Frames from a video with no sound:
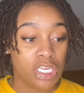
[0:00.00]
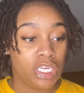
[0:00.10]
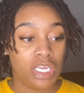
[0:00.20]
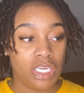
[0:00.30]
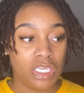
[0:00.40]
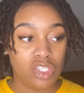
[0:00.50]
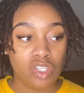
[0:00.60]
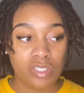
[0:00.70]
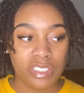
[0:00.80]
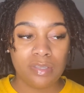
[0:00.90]
and you know,
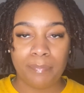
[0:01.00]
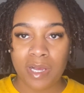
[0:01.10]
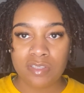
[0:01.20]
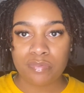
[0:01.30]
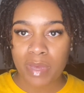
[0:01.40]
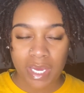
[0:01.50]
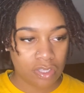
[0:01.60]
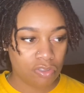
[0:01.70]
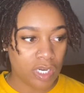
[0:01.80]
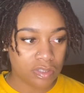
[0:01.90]
they'll bounce back
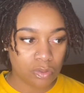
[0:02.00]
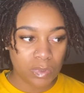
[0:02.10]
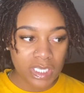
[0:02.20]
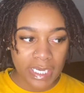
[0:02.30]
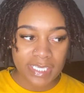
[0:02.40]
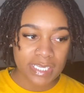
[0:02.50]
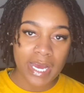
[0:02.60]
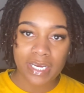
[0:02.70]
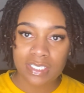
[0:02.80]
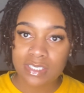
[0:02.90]
throughout the week as I
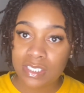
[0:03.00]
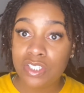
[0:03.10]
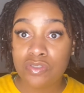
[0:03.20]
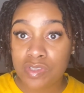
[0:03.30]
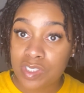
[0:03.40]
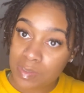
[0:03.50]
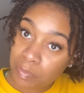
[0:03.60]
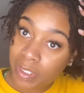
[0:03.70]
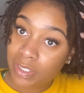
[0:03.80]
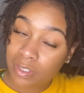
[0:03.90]
continue to
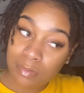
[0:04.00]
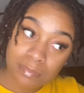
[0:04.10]
spray them.